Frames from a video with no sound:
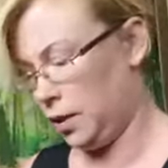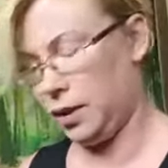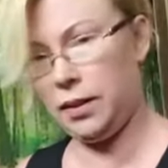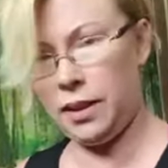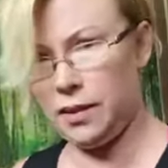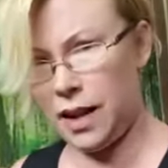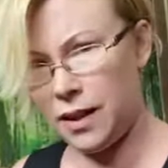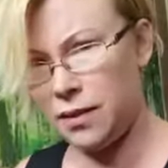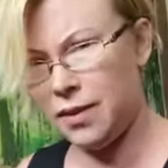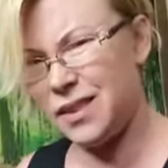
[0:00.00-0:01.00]
Clearly
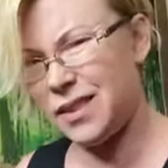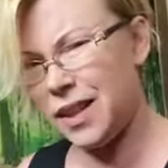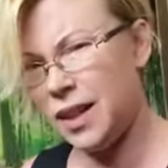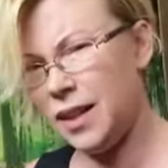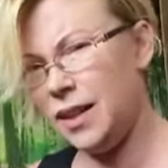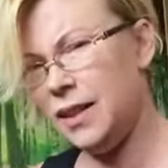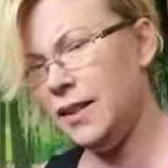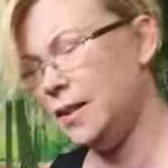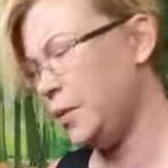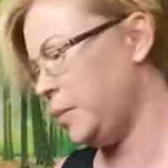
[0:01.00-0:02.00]
sandals, I
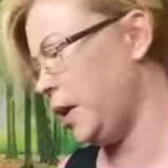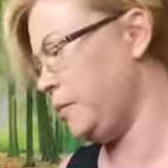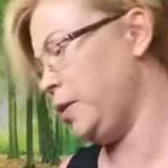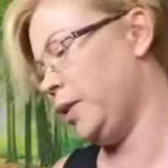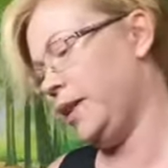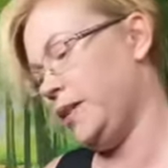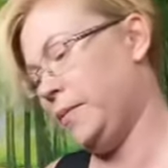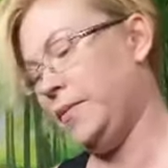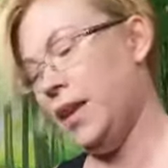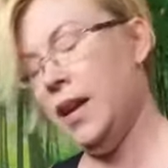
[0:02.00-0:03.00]
don't buy blue, I don't know.